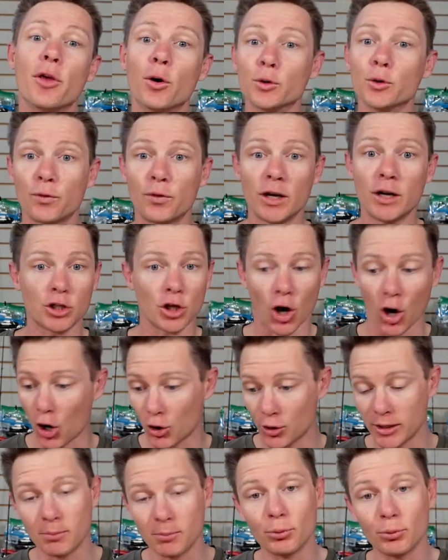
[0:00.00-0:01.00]
Those fish
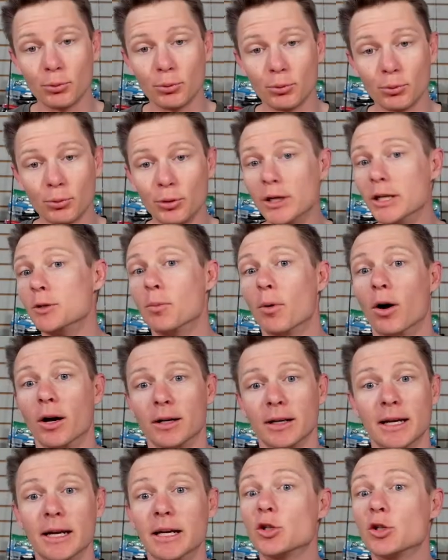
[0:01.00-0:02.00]
are in
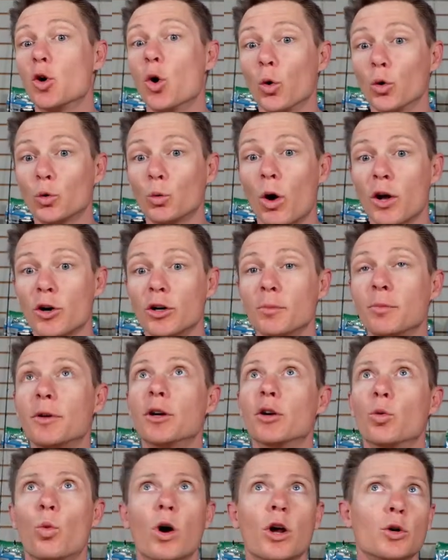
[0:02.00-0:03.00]
pre-spawn. It's colder water
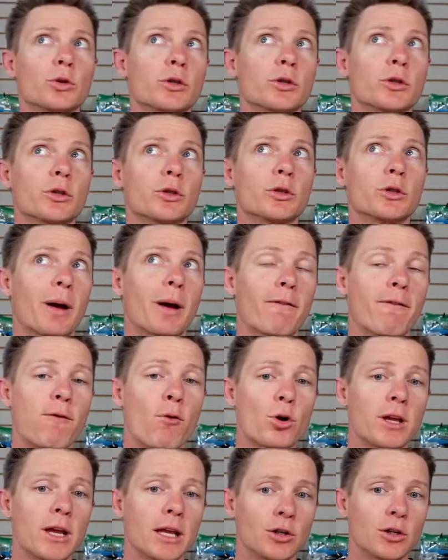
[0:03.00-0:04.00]
up there. The water was
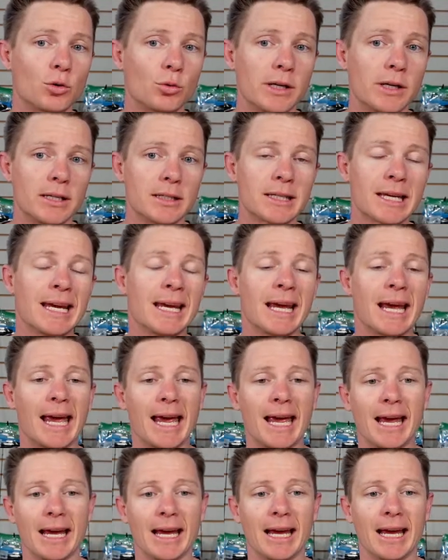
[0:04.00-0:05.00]
about 48 degrees,
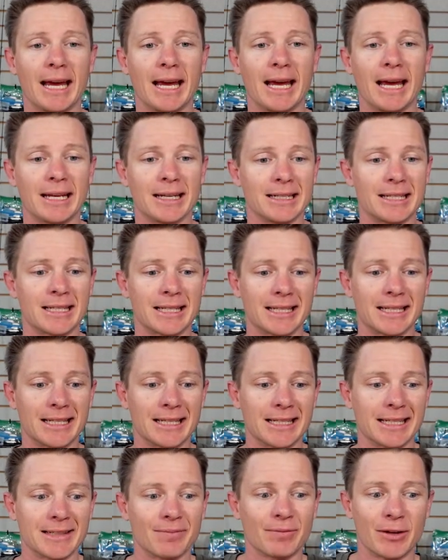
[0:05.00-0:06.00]
and
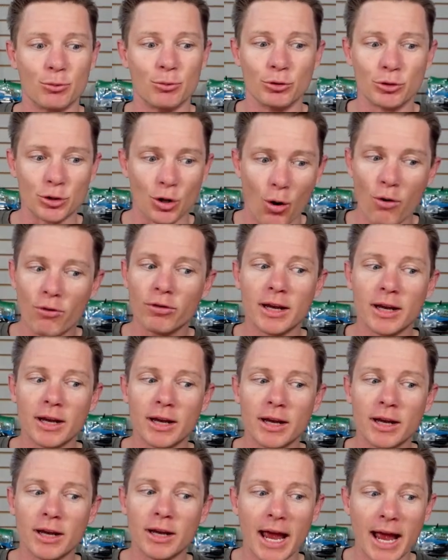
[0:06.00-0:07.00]
it was
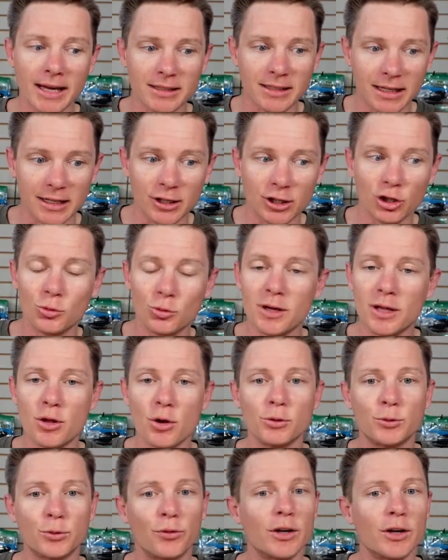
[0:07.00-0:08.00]
overcast and
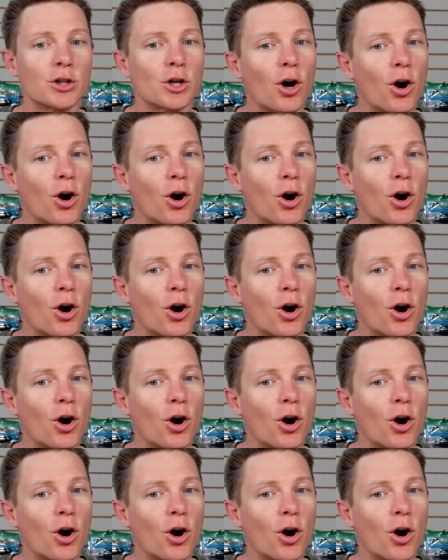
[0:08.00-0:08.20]
gloomy. Those